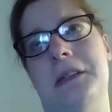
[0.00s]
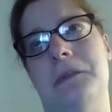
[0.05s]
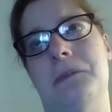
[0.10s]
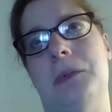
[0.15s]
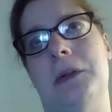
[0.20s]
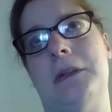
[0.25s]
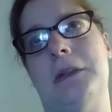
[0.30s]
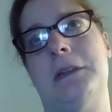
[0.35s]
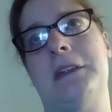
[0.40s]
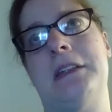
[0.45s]
the
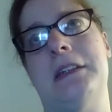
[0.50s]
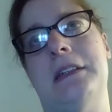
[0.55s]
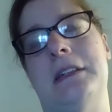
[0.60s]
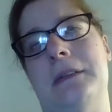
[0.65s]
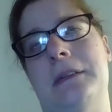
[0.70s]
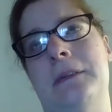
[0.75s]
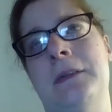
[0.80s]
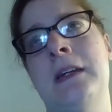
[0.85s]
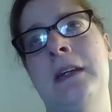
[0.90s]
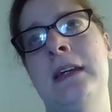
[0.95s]
book,
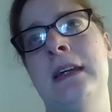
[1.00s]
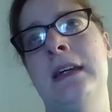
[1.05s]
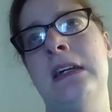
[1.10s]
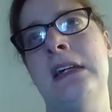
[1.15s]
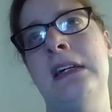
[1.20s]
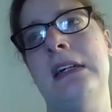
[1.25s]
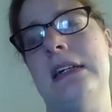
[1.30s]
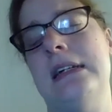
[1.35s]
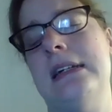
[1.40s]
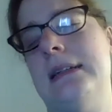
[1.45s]
and
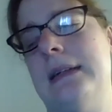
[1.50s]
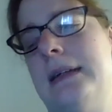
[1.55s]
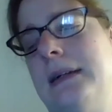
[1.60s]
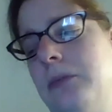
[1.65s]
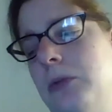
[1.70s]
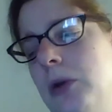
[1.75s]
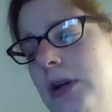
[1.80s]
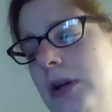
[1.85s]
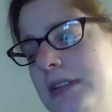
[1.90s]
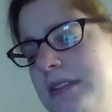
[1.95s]
and I
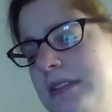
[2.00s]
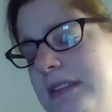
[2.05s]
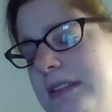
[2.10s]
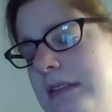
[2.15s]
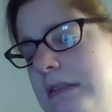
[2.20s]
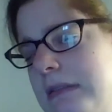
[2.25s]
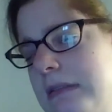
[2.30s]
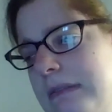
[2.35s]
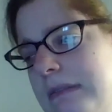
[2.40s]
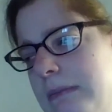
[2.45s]
want
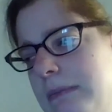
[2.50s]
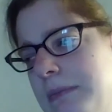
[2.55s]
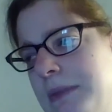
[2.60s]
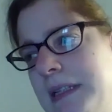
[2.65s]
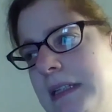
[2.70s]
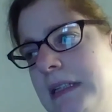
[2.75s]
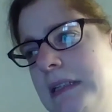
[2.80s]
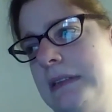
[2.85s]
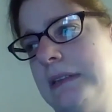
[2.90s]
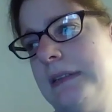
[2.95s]
to
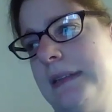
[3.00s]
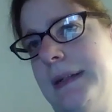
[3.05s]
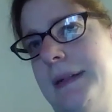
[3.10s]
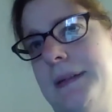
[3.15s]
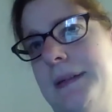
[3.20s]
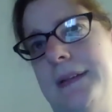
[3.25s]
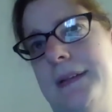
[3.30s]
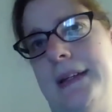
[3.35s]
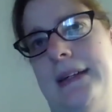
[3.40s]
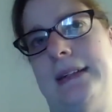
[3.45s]
be
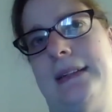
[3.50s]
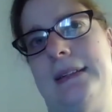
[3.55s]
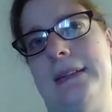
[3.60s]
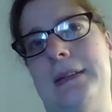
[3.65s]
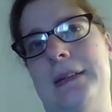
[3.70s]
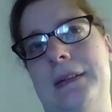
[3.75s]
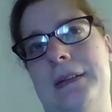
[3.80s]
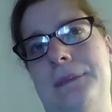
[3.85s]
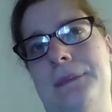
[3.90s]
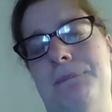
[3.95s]
clear that
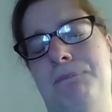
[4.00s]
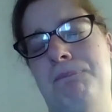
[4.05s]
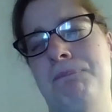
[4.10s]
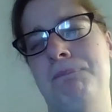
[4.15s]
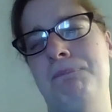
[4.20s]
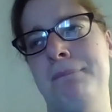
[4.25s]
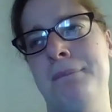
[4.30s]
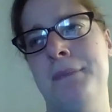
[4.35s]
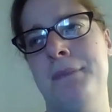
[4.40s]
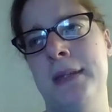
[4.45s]
um,
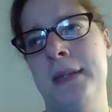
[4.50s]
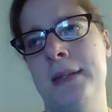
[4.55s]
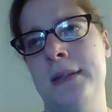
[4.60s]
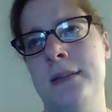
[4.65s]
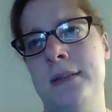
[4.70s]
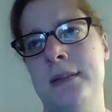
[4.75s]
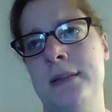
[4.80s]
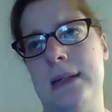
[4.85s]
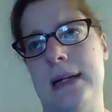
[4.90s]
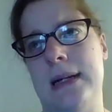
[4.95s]

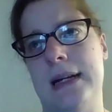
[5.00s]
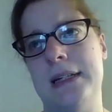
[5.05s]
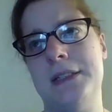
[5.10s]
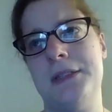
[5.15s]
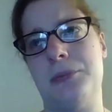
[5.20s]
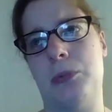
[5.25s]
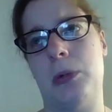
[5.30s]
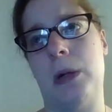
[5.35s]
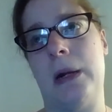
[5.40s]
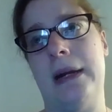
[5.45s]

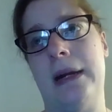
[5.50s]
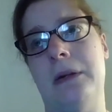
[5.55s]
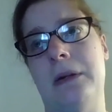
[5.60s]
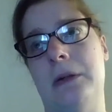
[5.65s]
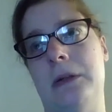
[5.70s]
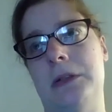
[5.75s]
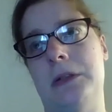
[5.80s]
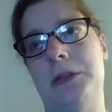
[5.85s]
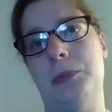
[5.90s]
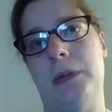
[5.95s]
as
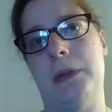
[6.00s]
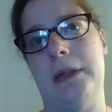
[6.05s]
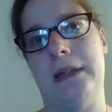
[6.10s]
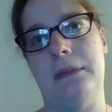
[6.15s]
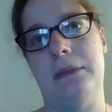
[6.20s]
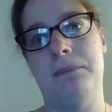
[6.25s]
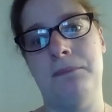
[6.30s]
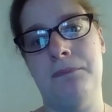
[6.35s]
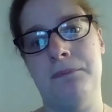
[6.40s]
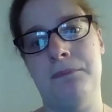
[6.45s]
writers,
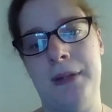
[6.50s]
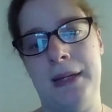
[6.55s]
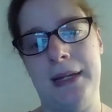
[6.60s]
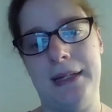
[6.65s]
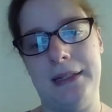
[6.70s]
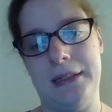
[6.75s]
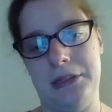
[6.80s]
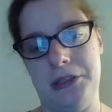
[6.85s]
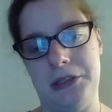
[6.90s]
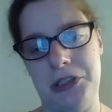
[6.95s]
we
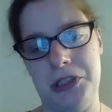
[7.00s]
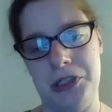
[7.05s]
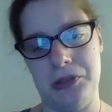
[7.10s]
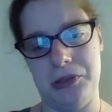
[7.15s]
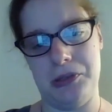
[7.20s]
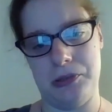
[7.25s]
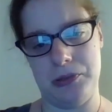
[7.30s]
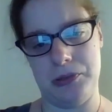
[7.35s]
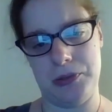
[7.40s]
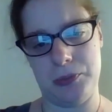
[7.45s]
pick and
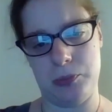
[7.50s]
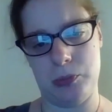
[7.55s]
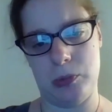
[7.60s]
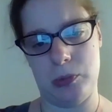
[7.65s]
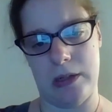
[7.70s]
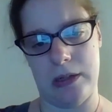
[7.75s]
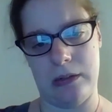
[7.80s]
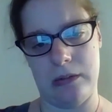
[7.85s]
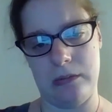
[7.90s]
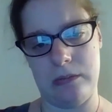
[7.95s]
choose
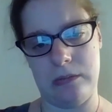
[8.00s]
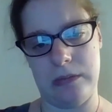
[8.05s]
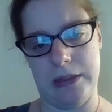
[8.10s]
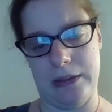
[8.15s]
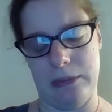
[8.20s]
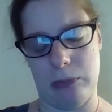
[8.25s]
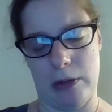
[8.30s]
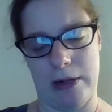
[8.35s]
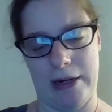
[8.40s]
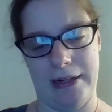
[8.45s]
what
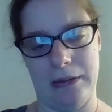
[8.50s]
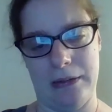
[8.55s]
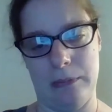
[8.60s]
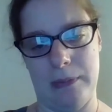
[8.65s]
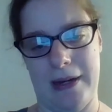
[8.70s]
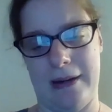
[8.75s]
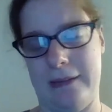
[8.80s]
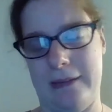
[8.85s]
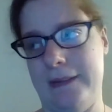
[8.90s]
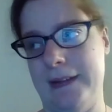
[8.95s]
we write
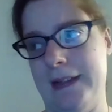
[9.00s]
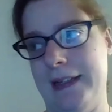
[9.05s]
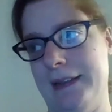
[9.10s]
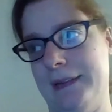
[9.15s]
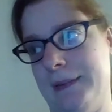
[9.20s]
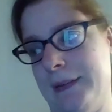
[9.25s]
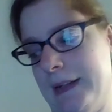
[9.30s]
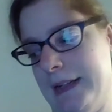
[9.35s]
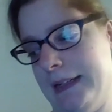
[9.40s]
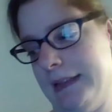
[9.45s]
about,
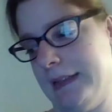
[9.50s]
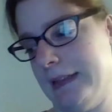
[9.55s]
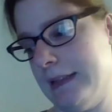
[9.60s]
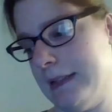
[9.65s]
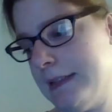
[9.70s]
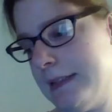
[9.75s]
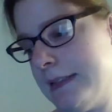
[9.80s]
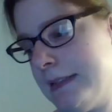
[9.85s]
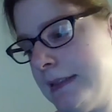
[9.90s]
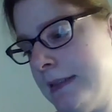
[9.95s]
and like
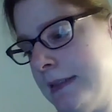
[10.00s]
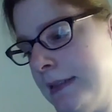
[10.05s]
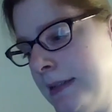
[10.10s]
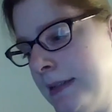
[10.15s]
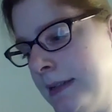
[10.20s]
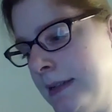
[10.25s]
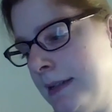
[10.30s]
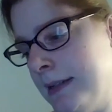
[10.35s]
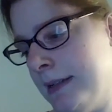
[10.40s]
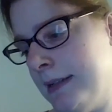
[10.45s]
this,
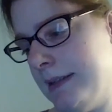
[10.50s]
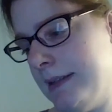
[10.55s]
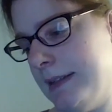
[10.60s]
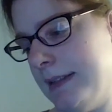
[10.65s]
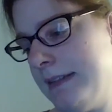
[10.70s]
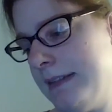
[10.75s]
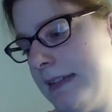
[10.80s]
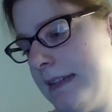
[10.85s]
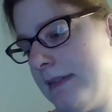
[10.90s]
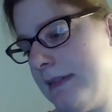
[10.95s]

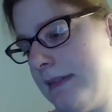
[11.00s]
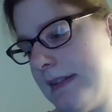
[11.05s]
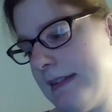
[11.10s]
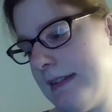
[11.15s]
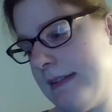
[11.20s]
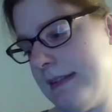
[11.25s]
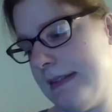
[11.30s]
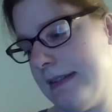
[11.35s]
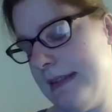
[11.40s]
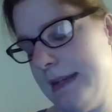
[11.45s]
this is a
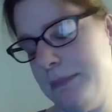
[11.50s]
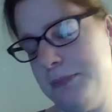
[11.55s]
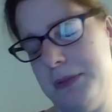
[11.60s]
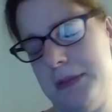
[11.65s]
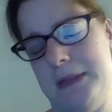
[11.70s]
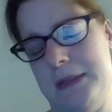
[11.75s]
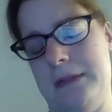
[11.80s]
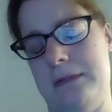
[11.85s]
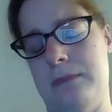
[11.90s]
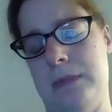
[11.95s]

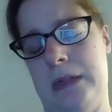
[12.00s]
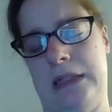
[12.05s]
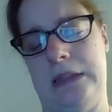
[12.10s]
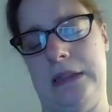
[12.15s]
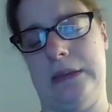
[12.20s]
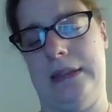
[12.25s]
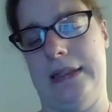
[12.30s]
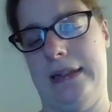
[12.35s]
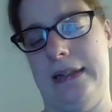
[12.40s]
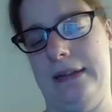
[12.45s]
snippet of my
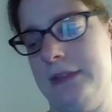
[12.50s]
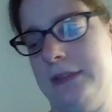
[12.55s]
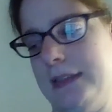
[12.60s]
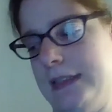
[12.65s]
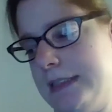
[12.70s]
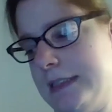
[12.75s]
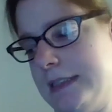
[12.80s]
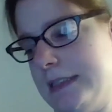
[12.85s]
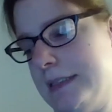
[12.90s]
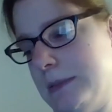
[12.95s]
life.
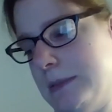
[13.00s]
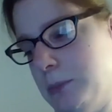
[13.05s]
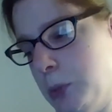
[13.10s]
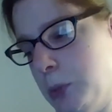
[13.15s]
This is a